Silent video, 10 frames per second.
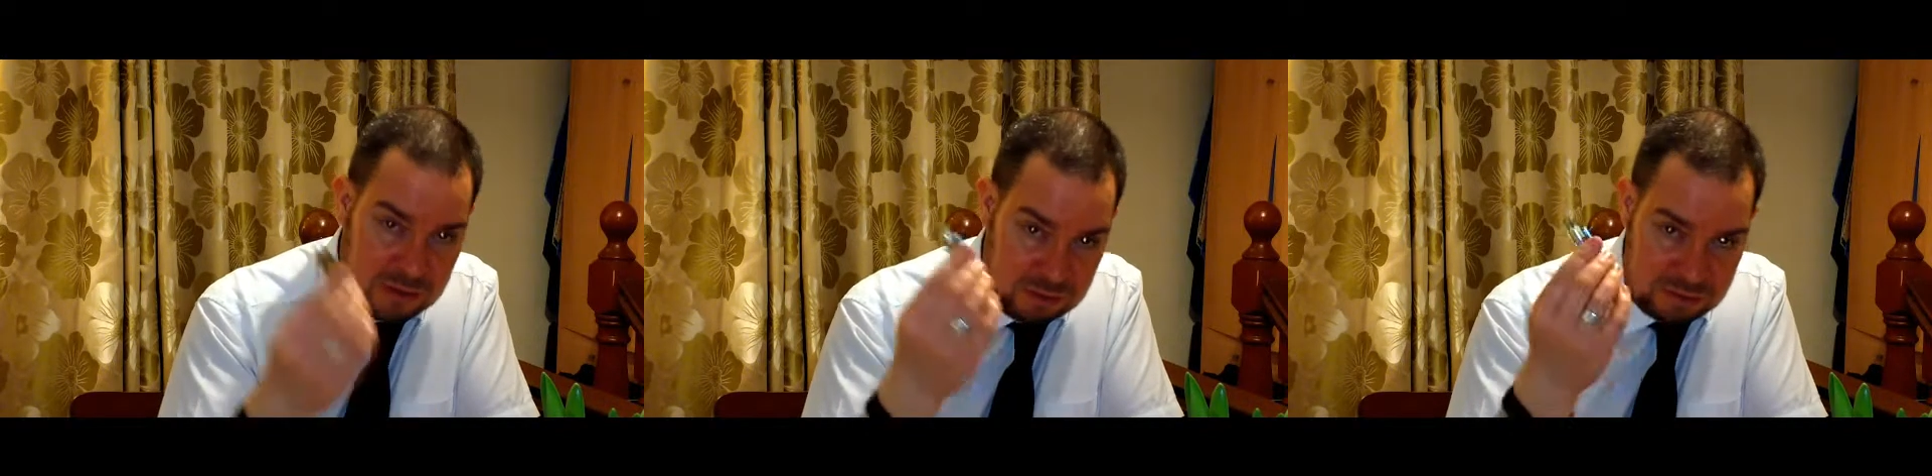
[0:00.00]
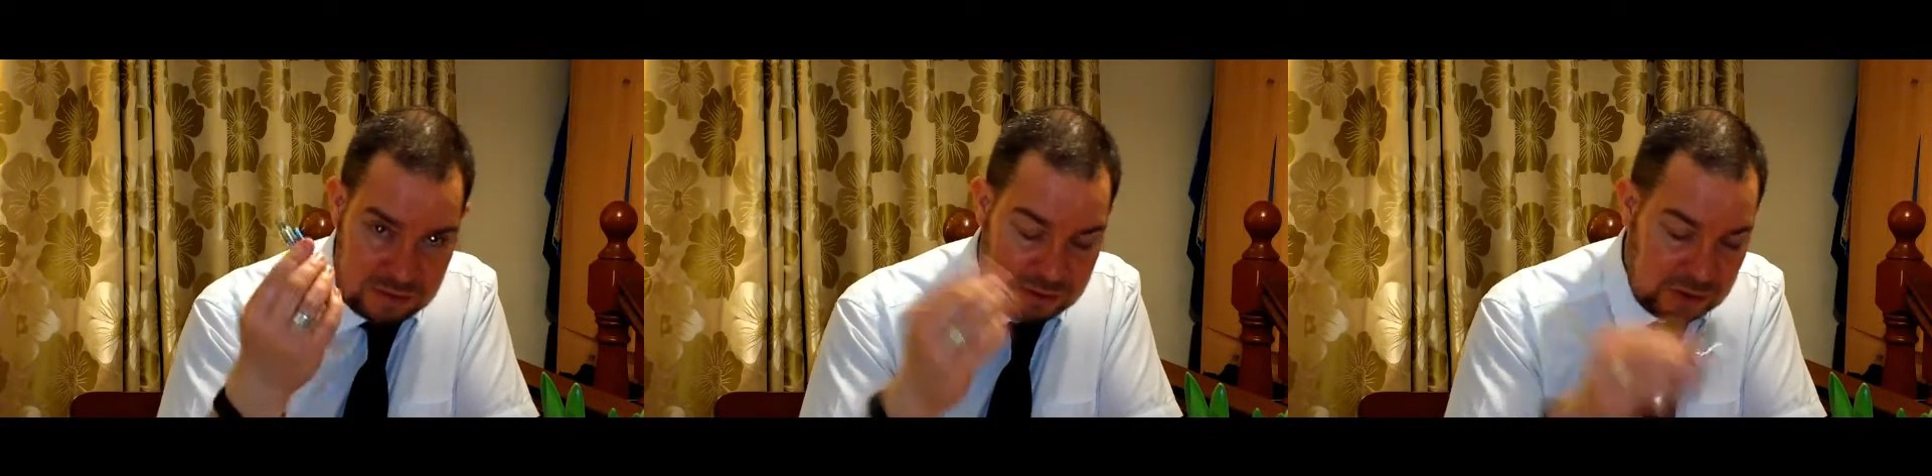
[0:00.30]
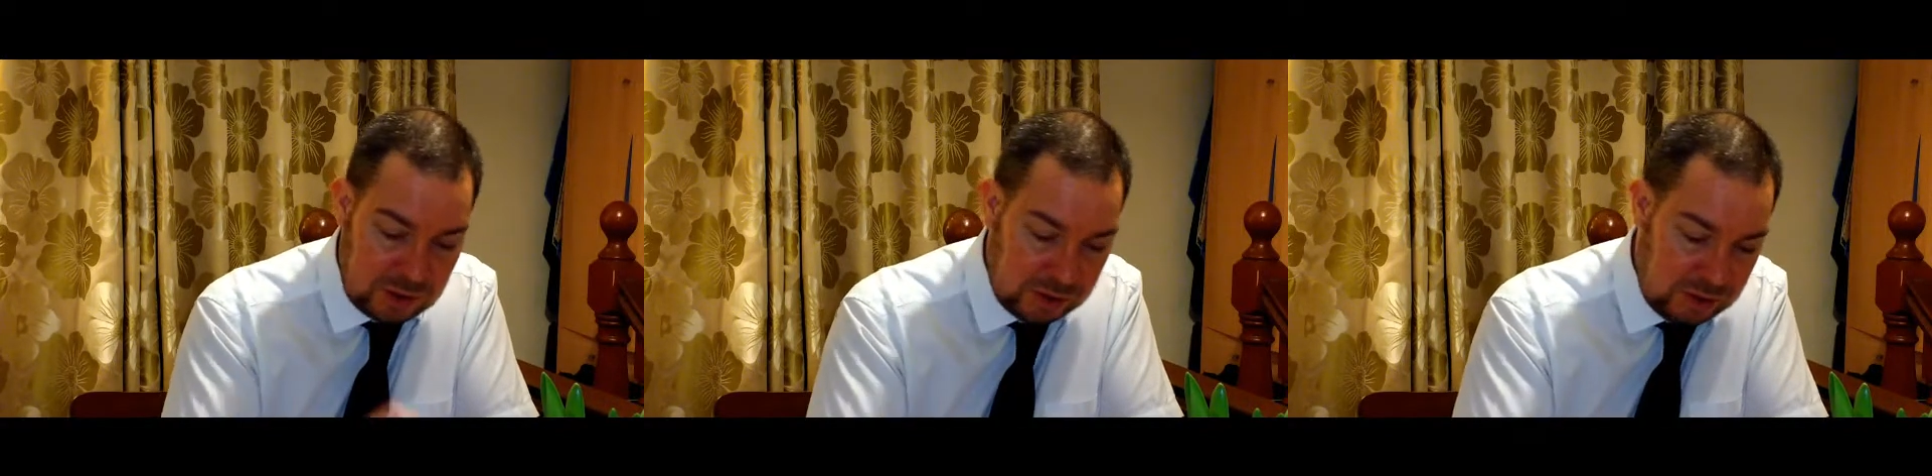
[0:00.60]
and if
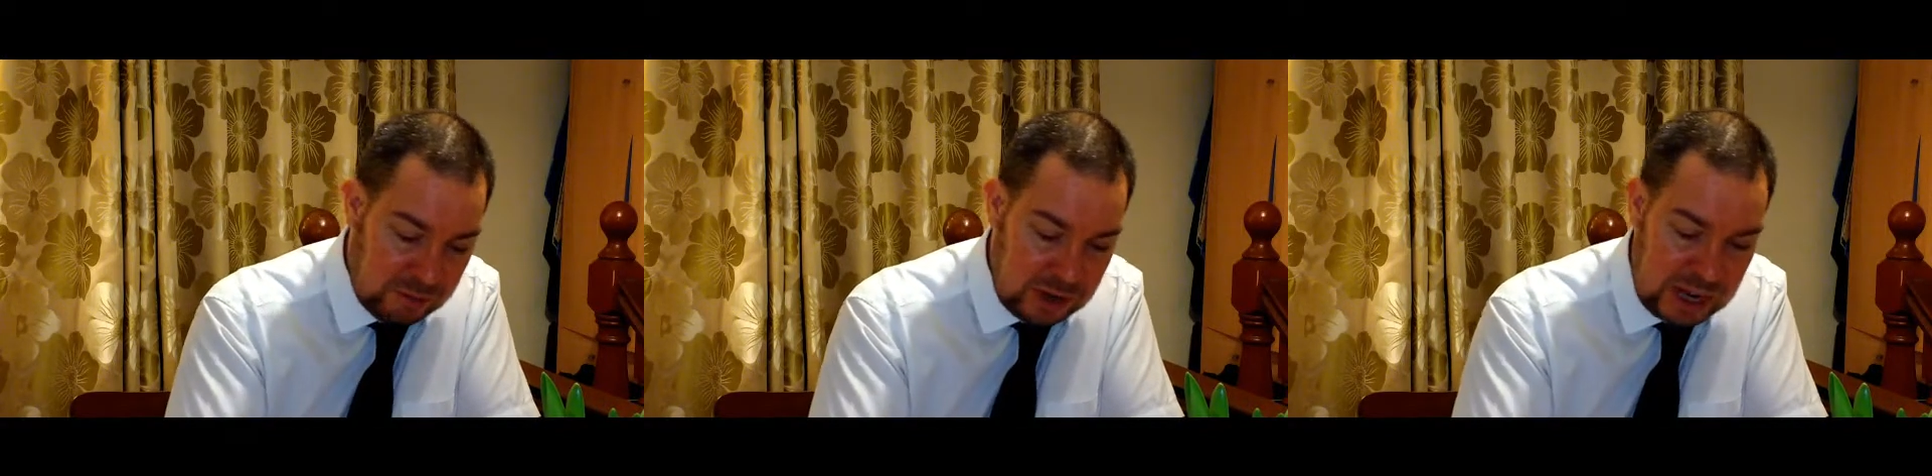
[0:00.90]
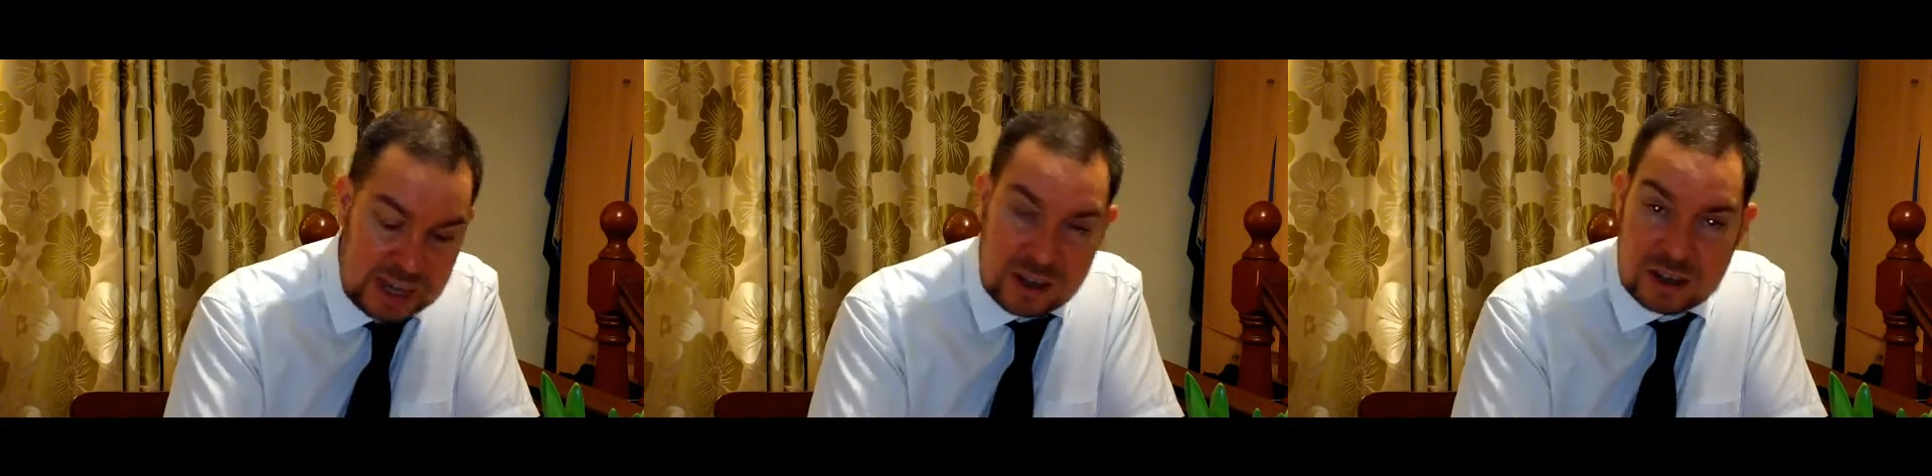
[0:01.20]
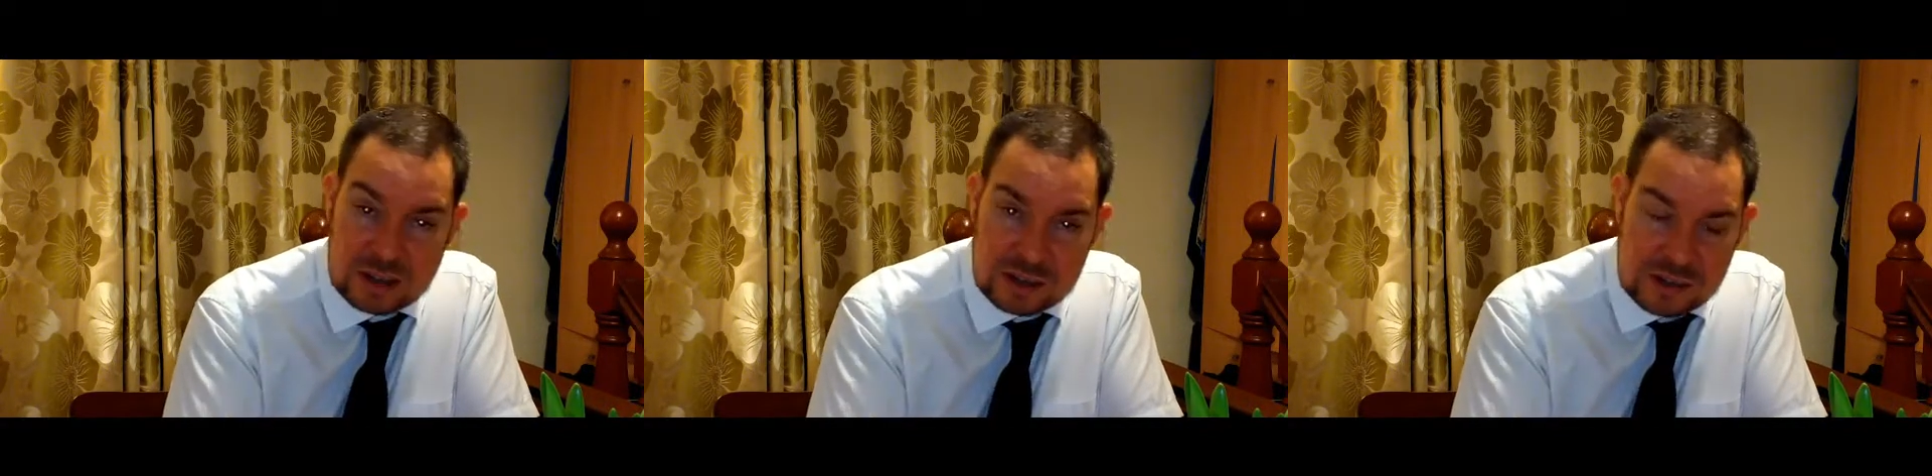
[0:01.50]
you've got different ink
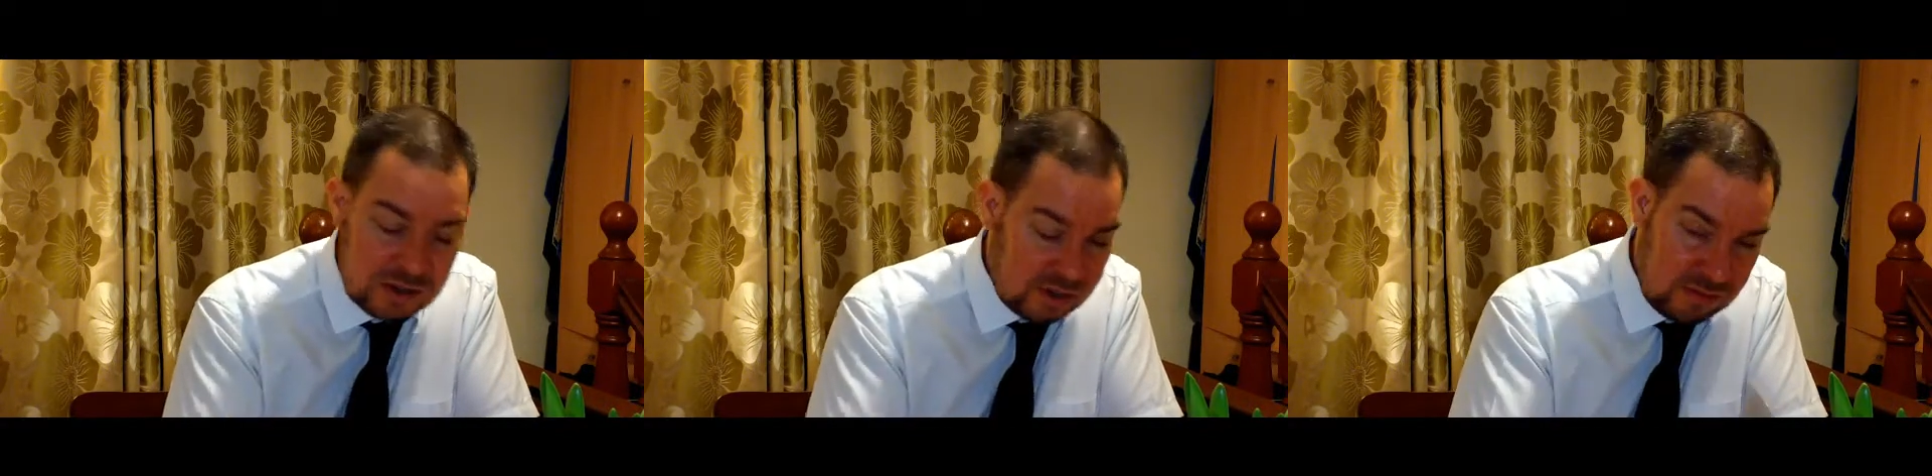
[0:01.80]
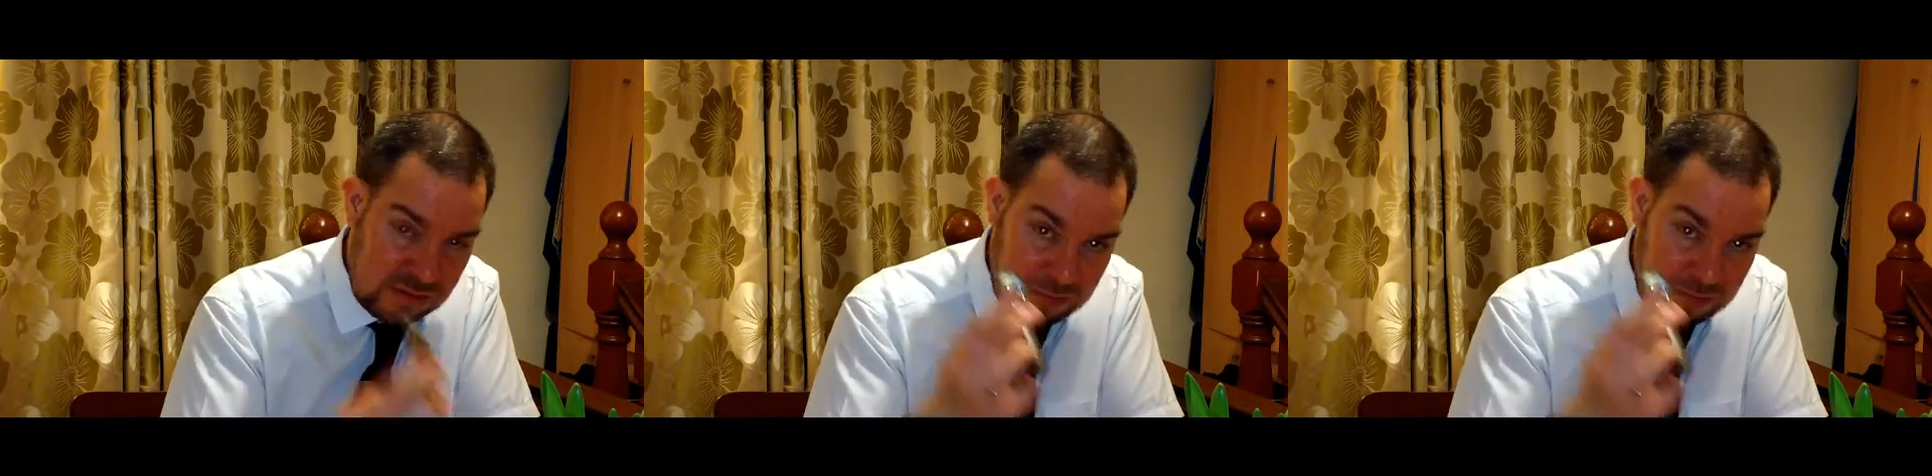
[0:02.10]
colours,